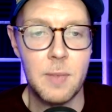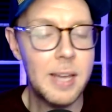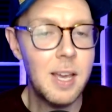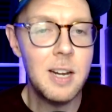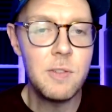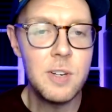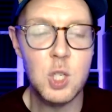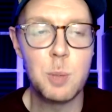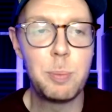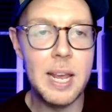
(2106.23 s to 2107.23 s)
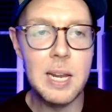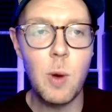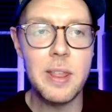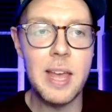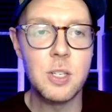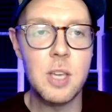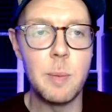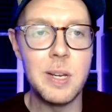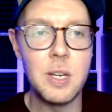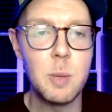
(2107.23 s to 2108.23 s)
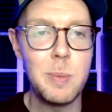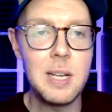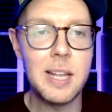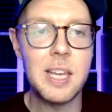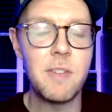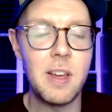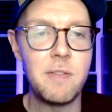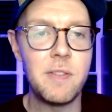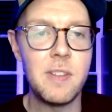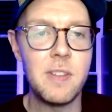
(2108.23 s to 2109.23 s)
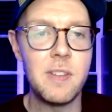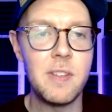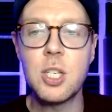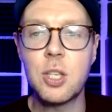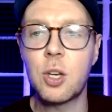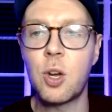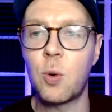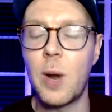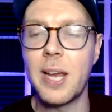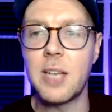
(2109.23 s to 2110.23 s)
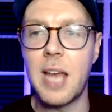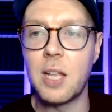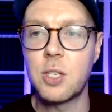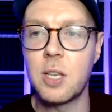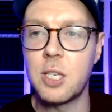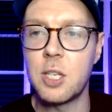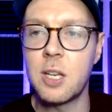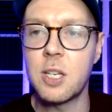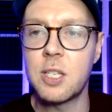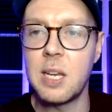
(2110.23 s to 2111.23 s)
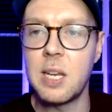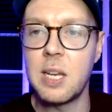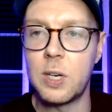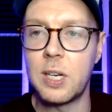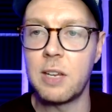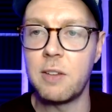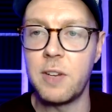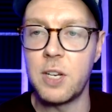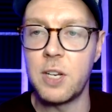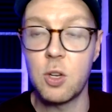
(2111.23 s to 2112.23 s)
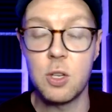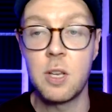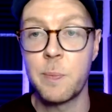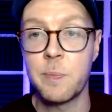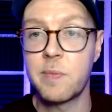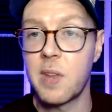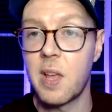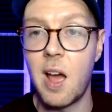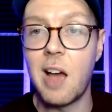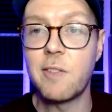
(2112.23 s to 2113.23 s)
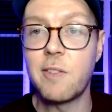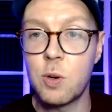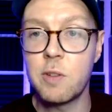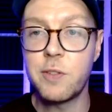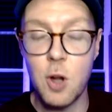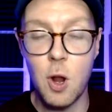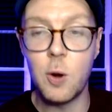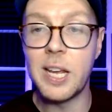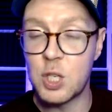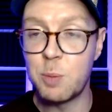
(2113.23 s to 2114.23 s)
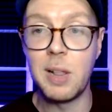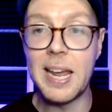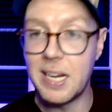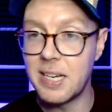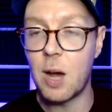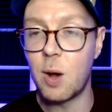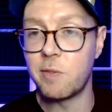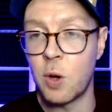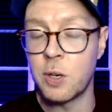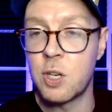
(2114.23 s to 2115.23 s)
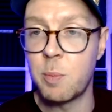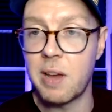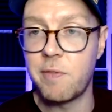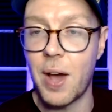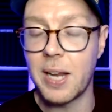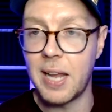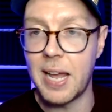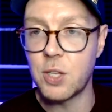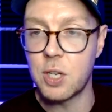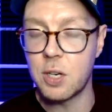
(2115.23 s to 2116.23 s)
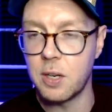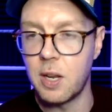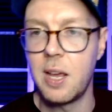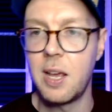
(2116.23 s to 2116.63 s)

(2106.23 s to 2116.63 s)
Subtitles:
I can't even explain why that's coming to me. Like if this is the correct answer, this is going to seem really fishy because I've sort of, explained how I've gotten to my final answer and